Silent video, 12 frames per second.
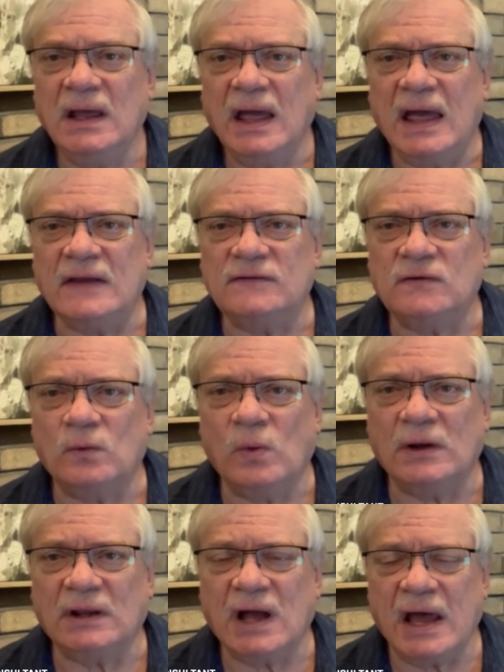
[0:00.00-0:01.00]
as to
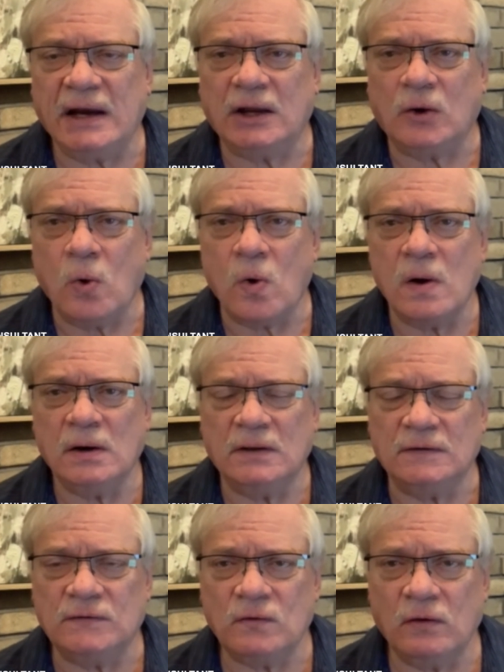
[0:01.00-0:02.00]
what kind of corn
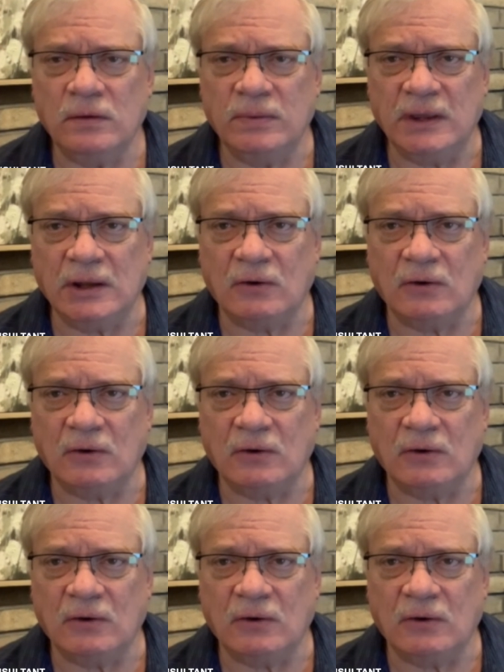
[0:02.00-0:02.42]
and soybean